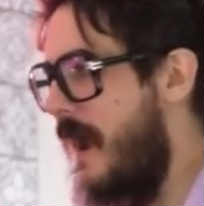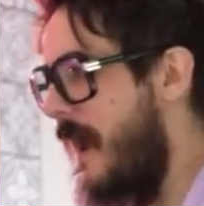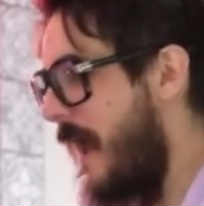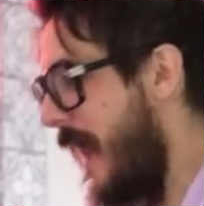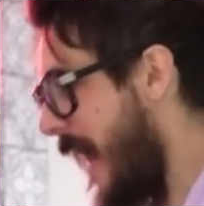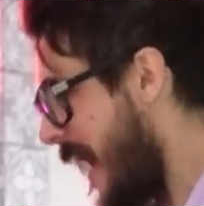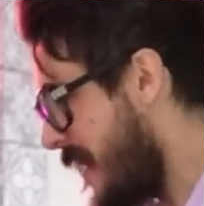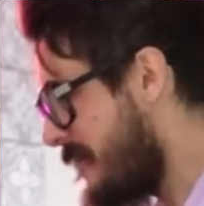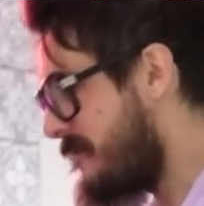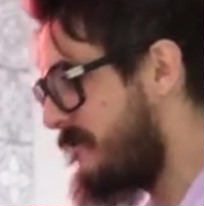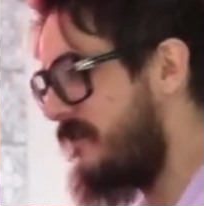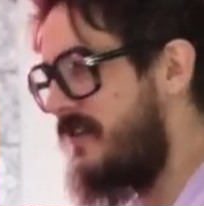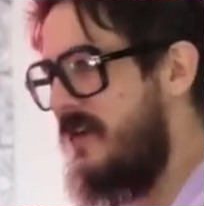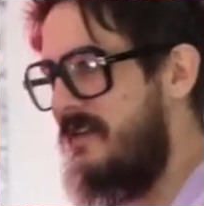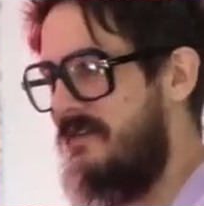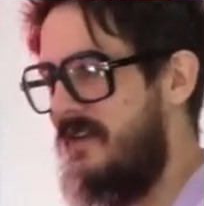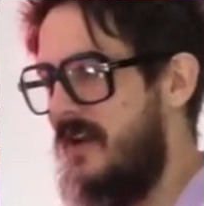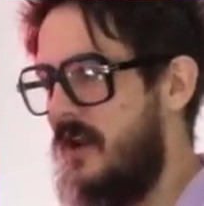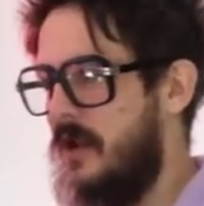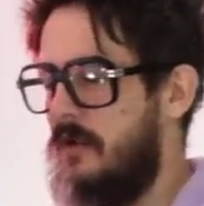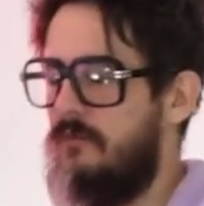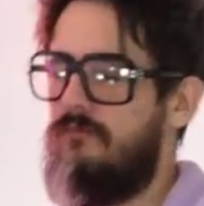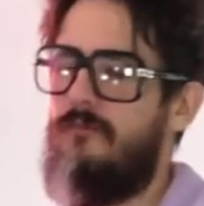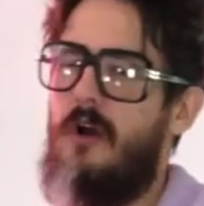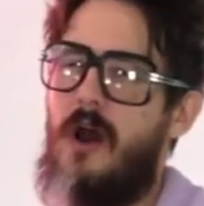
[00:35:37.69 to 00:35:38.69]
every
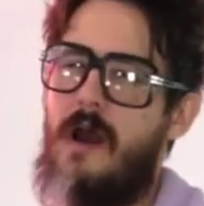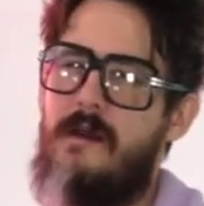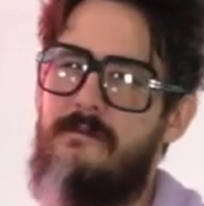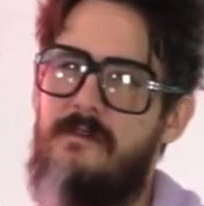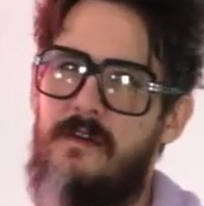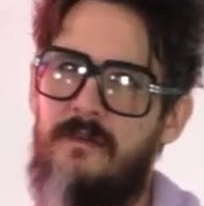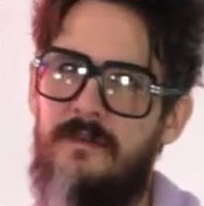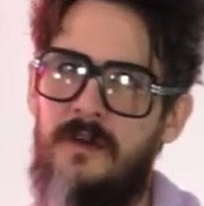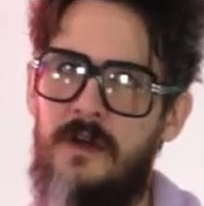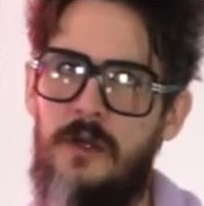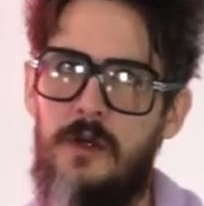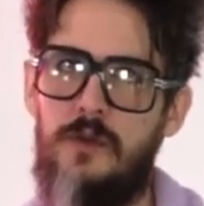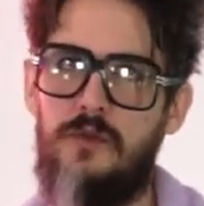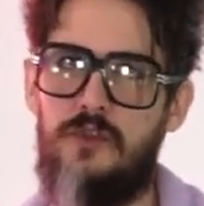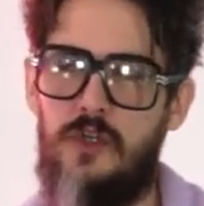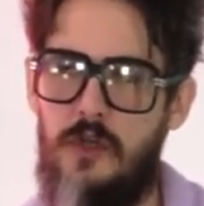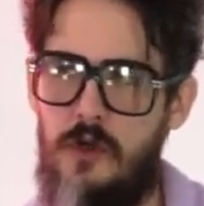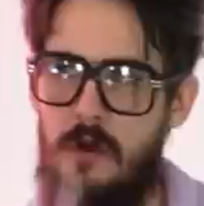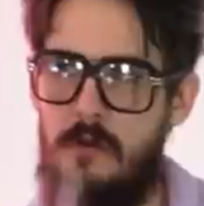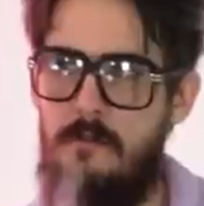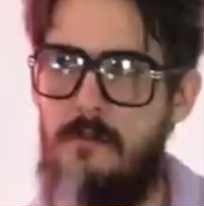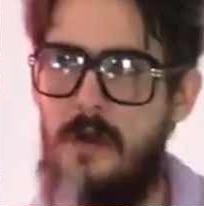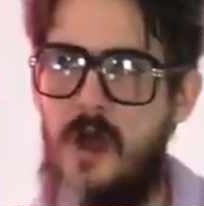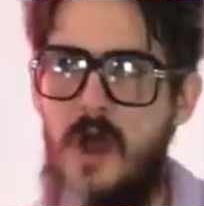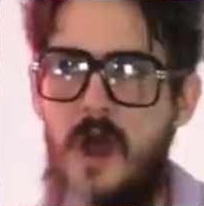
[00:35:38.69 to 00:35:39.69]
video, not every video to
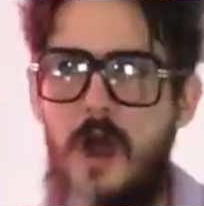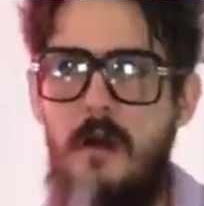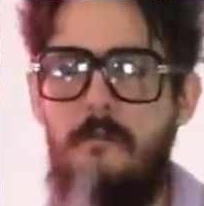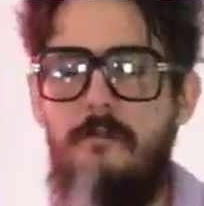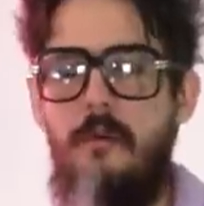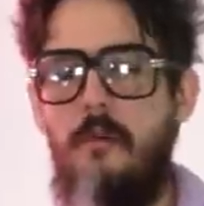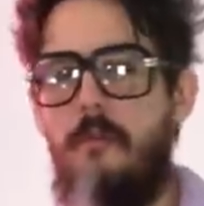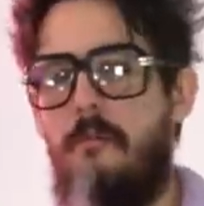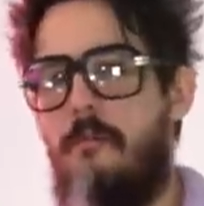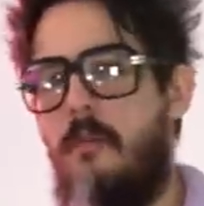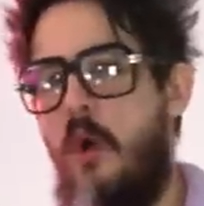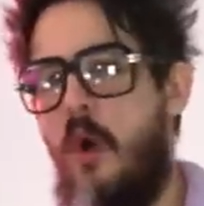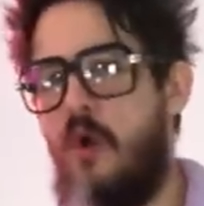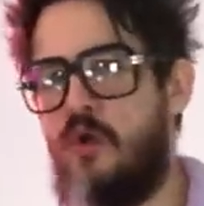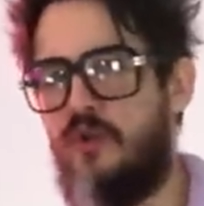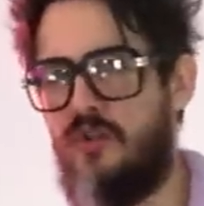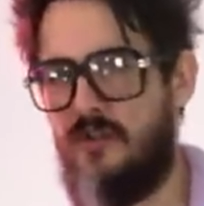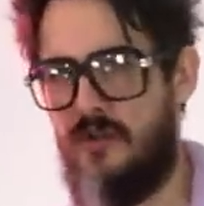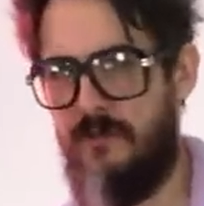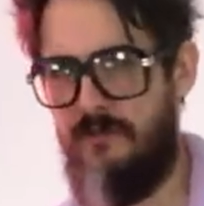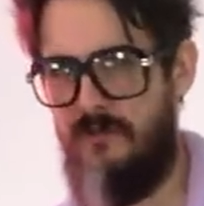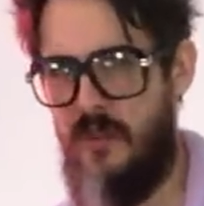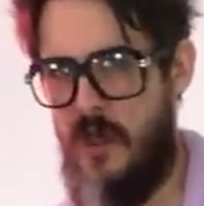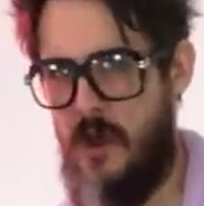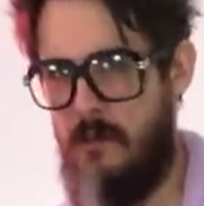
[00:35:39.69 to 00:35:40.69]
come, but most
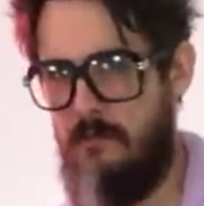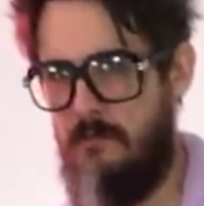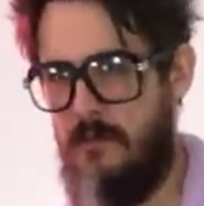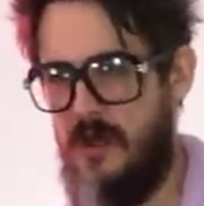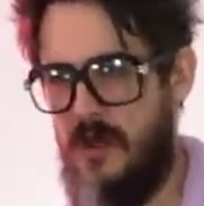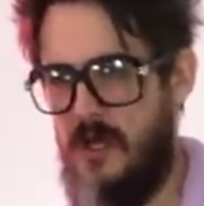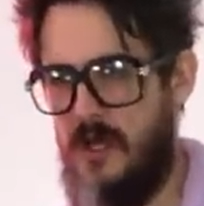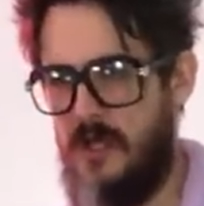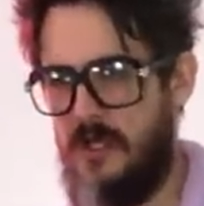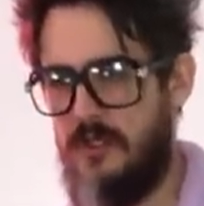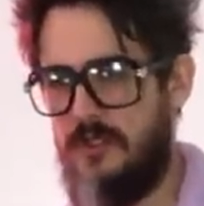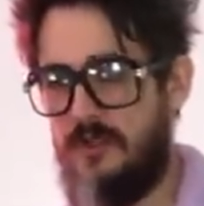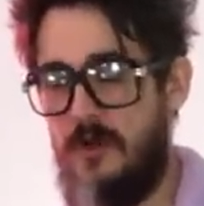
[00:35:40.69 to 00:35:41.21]
of them.